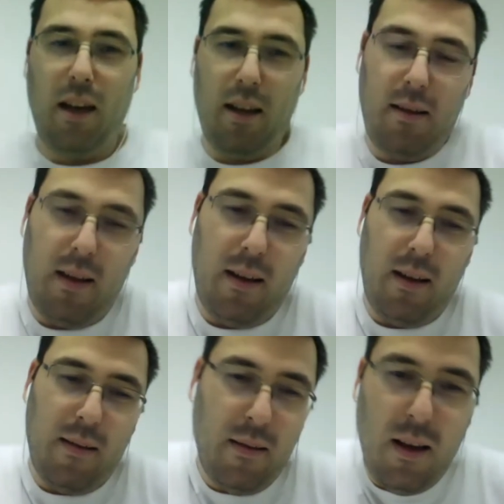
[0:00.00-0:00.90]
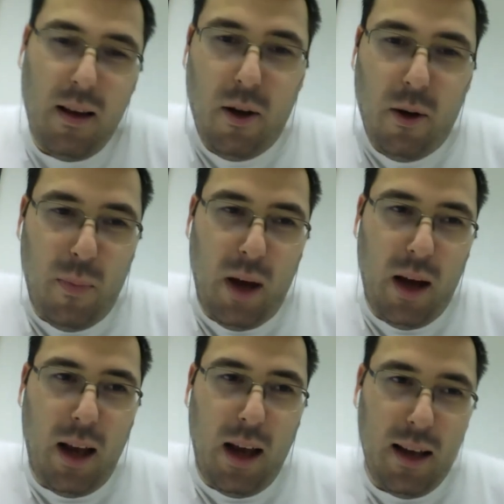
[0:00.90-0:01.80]
and
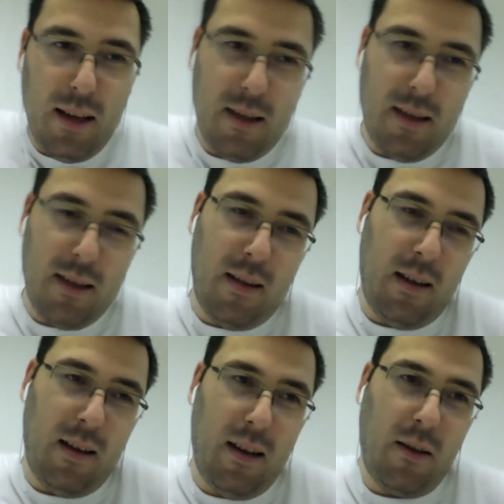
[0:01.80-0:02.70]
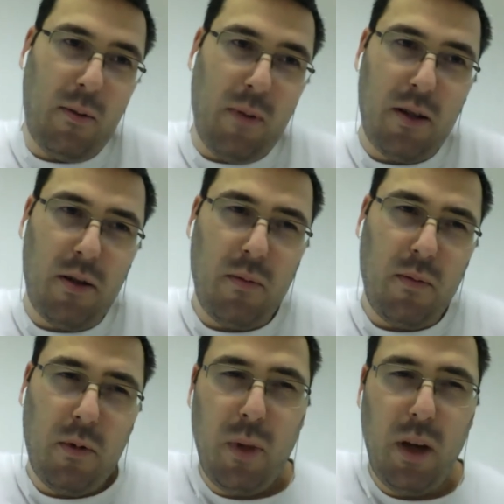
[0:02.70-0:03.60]
my last question
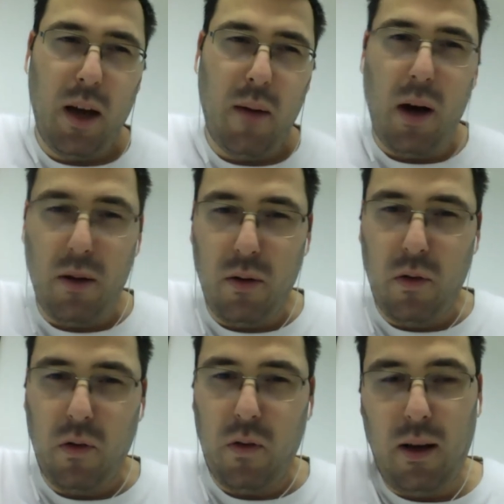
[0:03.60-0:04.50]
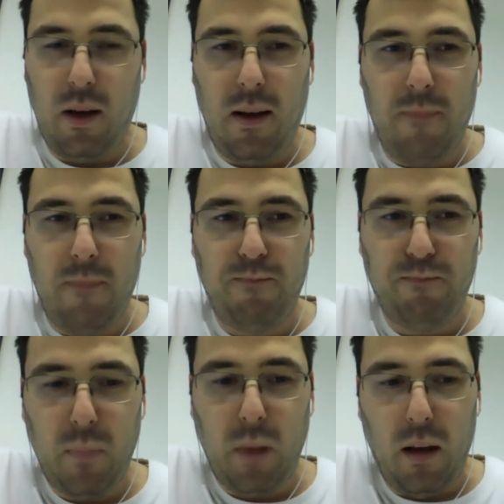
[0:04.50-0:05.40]
would be about,
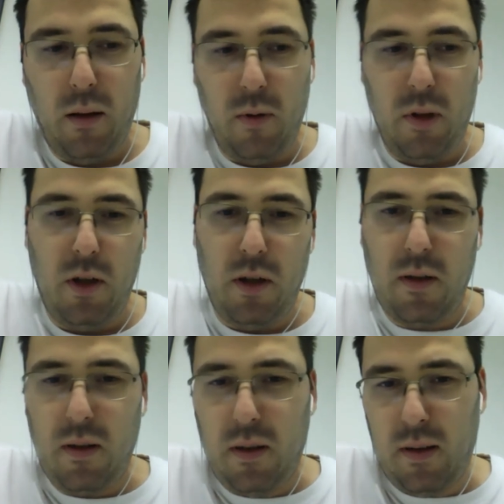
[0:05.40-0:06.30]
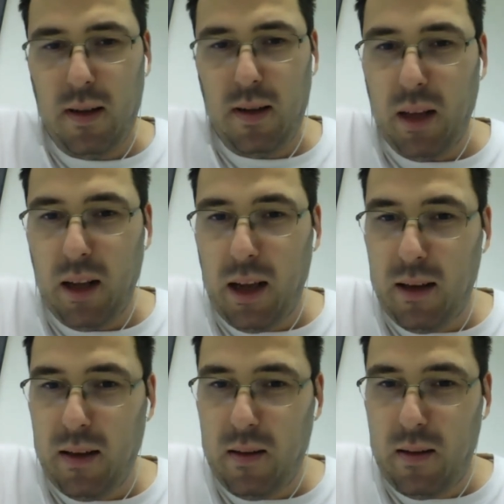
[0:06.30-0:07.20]
which is something
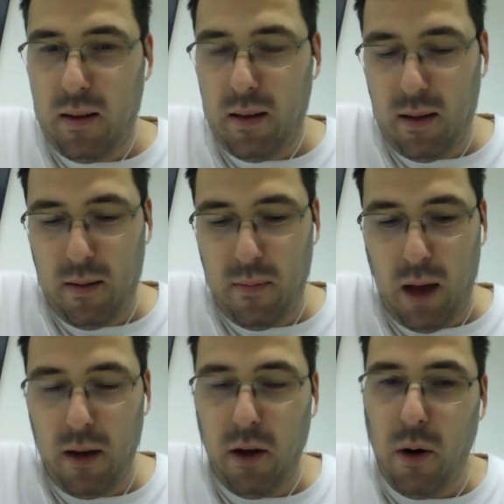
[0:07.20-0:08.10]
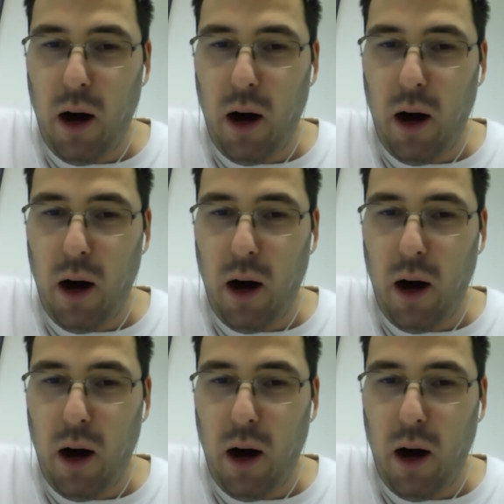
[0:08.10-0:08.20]
that's, I don't know how